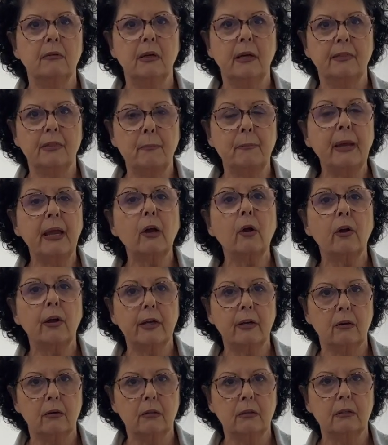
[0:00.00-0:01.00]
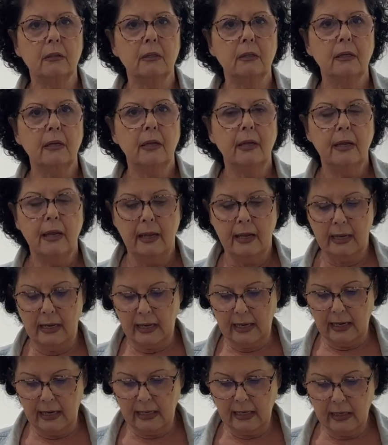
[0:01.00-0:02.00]
at the burial,
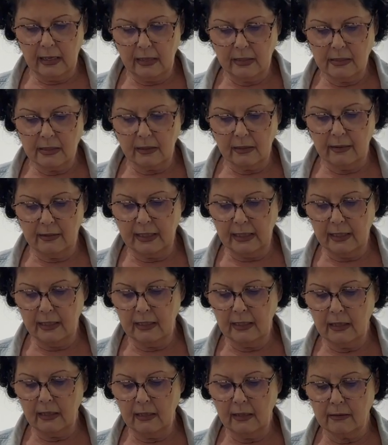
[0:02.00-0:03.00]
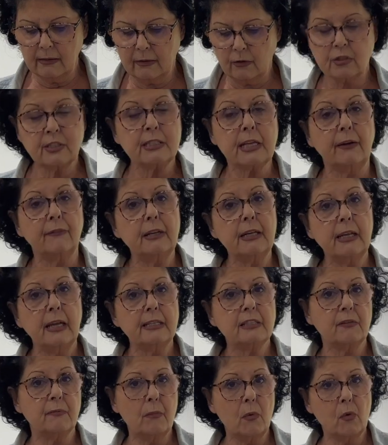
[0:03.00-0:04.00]
and then there's 7
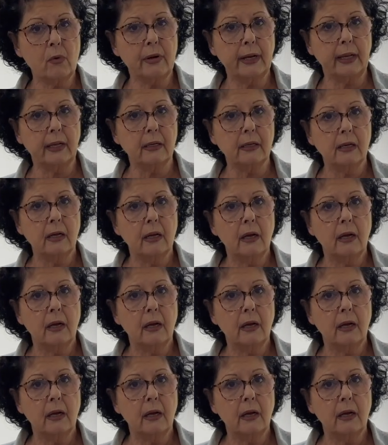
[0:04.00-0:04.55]
days of mourning.